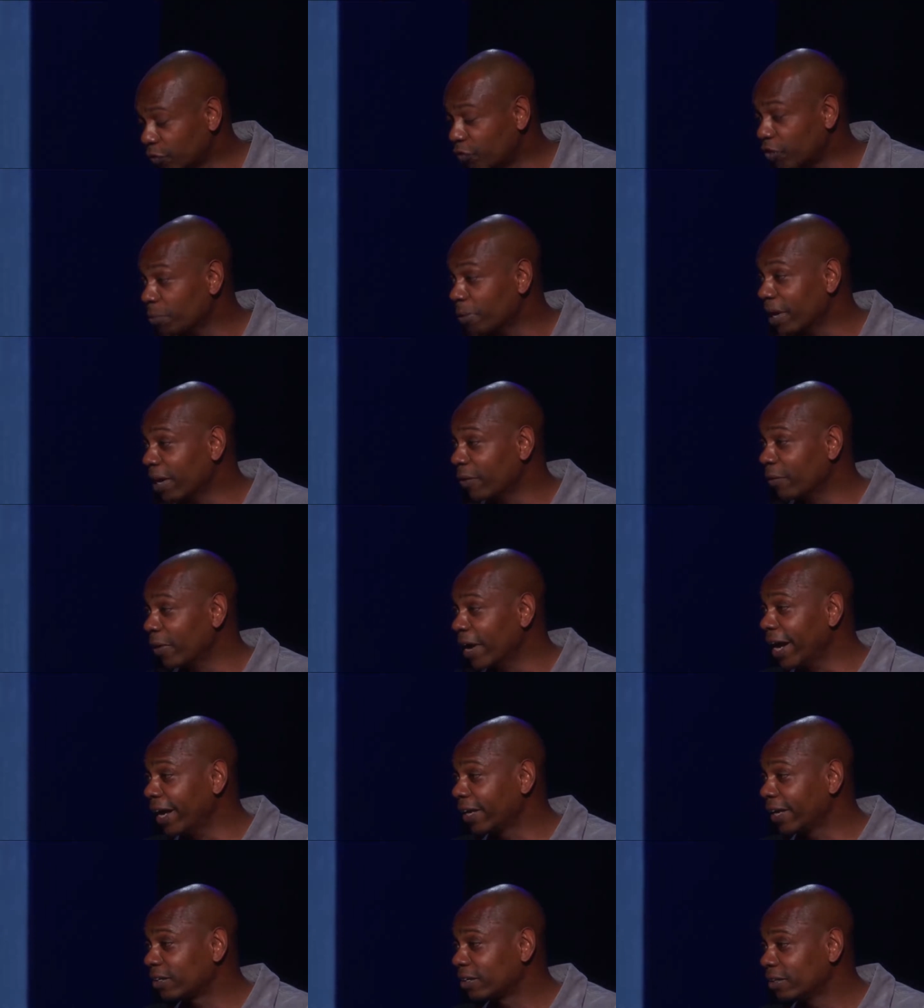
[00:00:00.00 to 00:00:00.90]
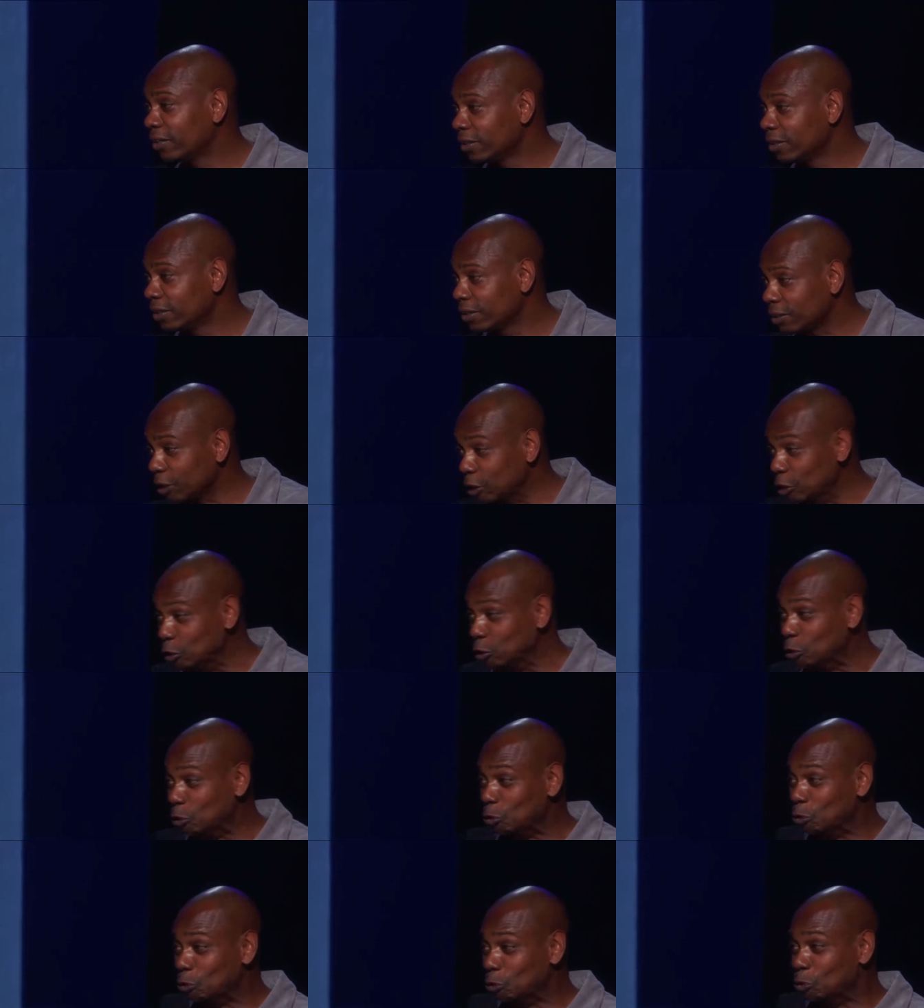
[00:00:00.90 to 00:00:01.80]
You're from Iraq?
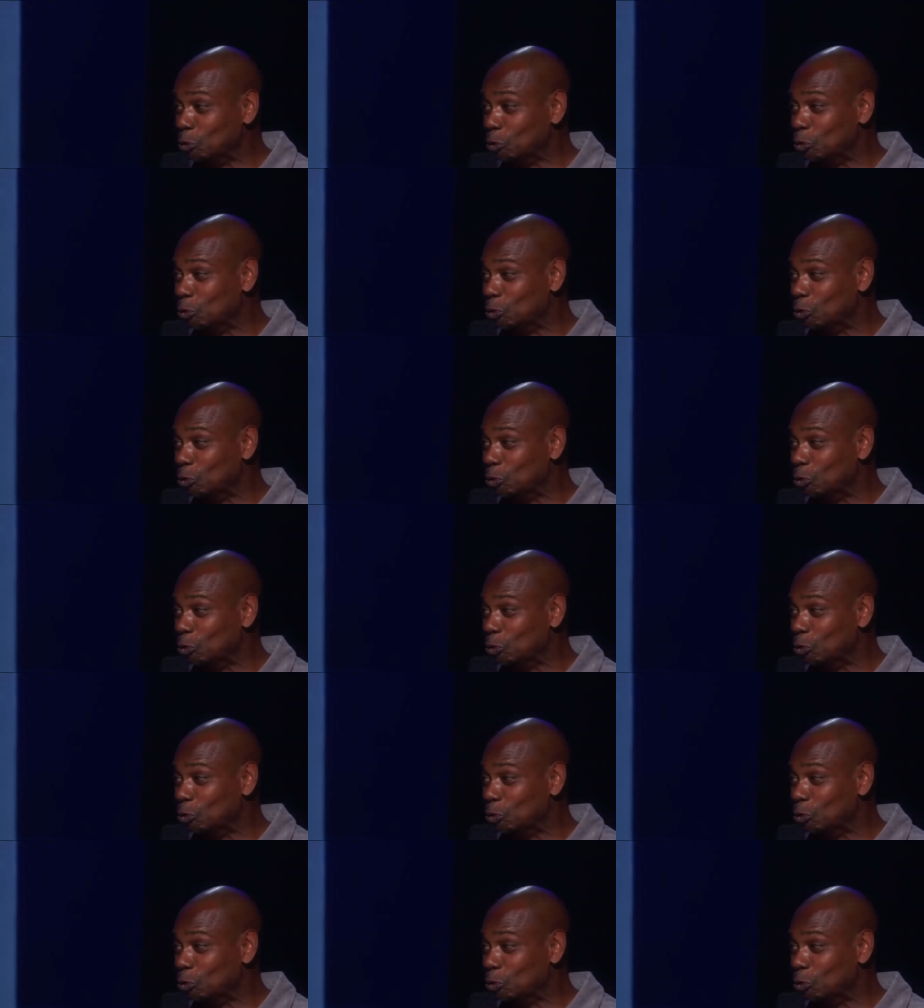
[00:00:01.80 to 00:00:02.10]
Ew.